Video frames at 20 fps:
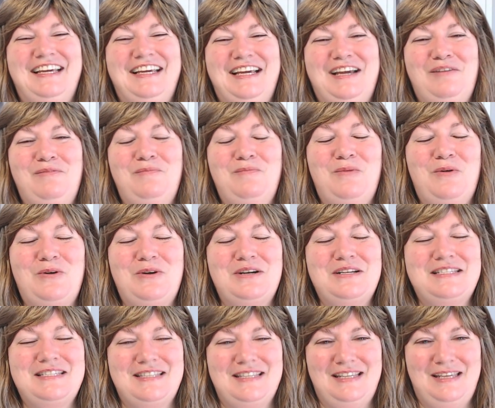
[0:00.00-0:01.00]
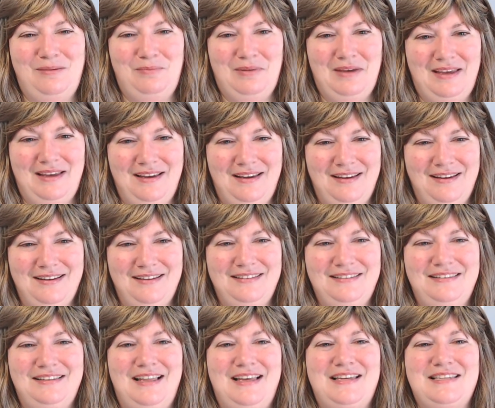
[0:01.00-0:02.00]
More sleeping,
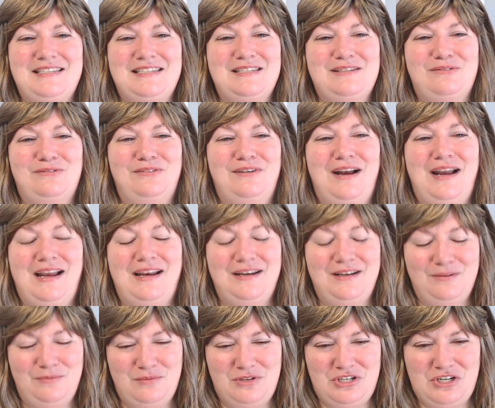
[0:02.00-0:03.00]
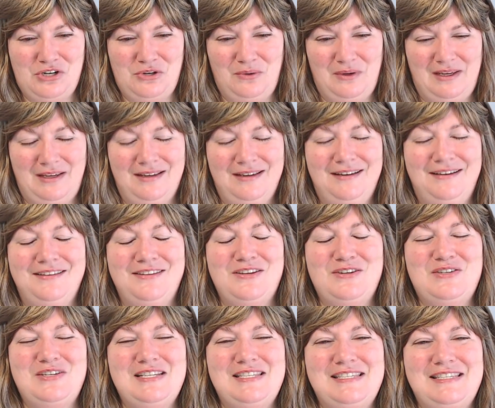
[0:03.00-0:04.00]
less random chewing, although
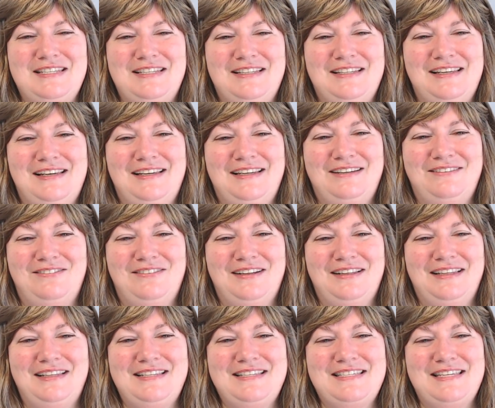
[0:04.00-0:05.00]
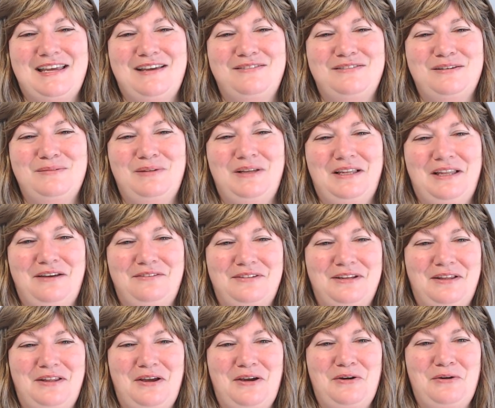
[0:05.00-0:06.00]
she's still not really safe to be left
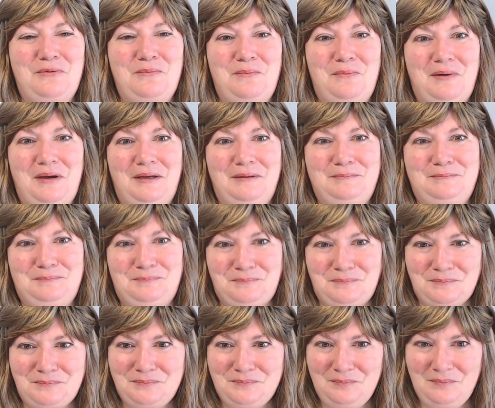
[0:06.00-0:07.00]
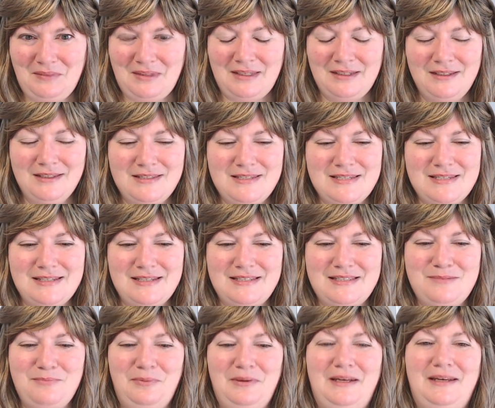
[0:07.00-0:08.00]
alone. But
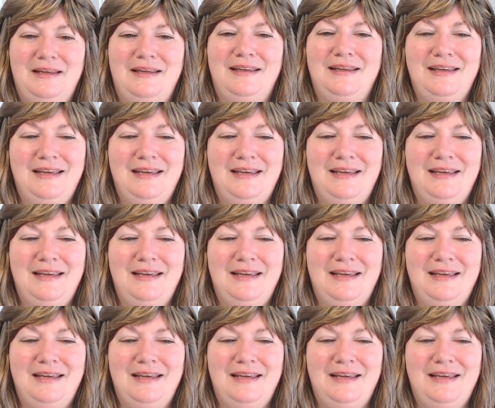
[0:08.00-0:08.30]
it's been an